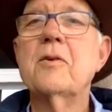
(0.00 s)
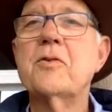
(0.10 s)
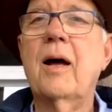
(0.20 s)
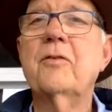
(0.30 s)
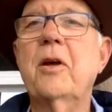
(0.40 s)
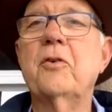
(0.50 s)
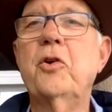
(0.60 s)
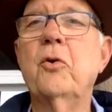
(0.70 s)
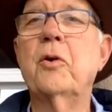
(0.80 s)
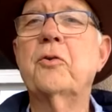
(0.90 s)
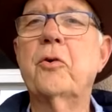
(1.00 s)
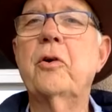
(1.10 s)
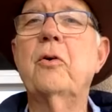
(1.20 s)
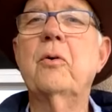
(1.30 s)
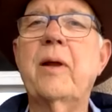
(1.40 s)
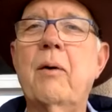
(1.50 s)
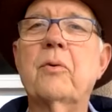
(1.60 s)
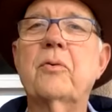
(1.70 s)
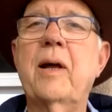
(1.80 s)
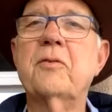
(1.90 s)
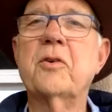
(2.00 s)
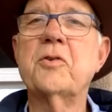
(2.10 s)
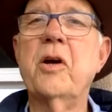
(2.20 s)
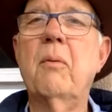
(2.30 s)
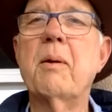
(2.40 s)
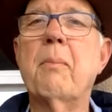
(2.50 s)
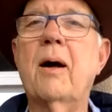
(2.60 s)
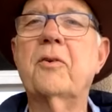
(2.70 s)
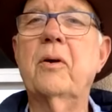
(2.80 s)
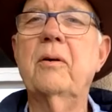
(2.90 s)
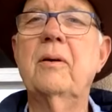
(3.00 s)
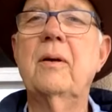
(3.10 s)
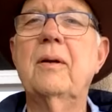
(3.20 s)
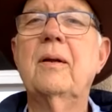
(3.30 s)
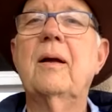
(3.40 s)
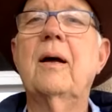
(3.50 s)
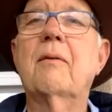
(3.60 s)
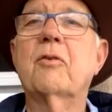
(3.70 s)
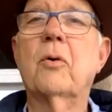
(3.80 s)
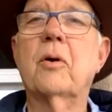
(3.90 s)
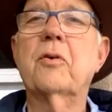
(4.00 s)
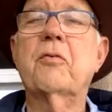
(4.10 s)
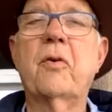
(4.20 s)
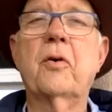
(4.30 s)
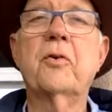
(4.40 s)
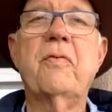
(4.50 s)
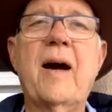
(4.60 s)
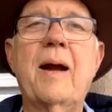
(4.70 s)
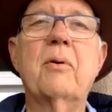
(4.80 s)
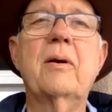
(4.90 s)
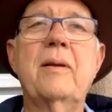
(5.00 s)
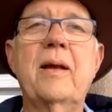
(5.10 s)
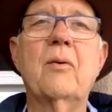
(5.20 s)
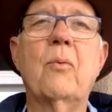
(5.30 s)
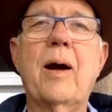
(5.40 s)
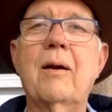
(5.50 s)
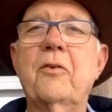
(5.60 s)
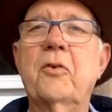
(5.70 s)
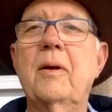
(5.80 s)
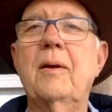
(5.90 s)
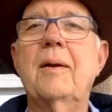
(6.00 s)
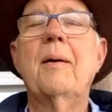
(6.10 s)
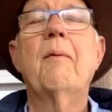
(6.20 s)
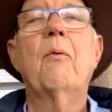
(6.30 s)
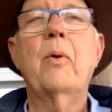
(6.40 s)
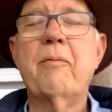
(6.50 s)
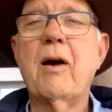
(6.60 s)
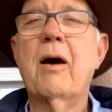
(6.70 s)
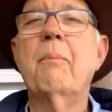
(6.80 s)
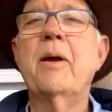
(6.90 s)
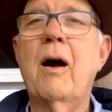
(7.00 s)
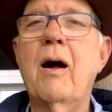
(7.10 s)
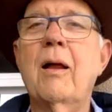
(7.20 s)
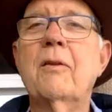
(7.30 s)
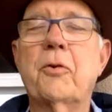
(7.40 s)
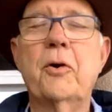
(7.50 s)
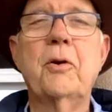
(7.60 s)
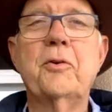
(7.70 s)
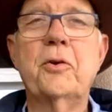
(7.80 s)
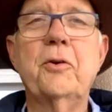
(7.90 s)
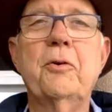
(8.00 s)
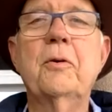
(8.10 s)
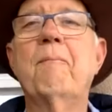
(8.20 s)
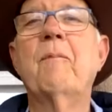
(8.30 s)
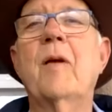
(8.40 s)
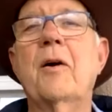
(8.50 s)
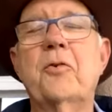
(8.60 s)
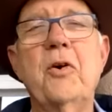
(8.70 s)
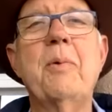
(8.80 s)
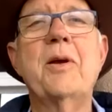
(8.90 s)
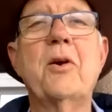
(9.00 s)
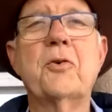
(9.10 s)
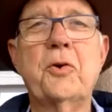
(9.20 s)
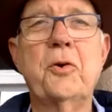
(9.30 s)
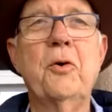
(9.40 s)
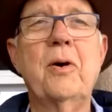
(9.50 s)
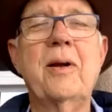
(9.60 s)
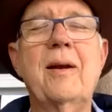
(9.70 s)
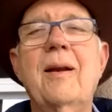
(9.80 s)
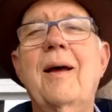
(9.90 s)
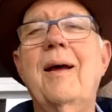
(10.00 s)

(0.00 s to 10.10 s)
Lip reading: John says to and through, that's the Shelby mantra, of course, first fiber and then wireless. We've gone beyond through and to, assuming you're to, and